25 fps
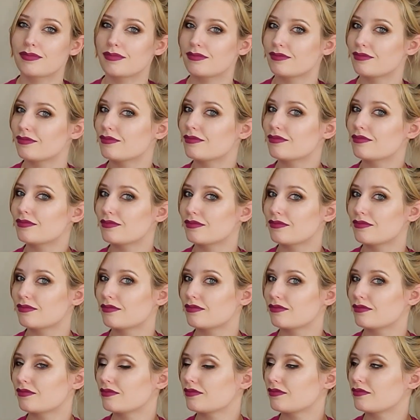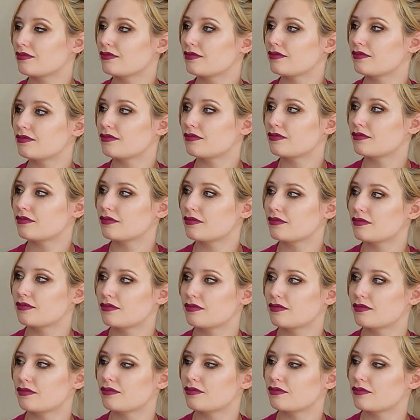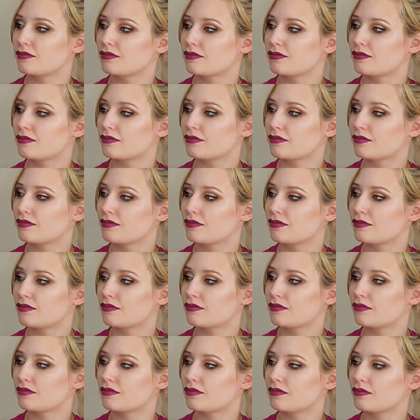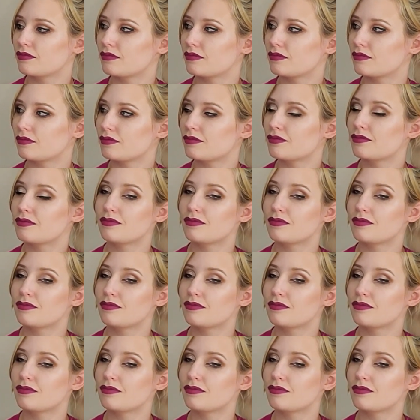[no speech]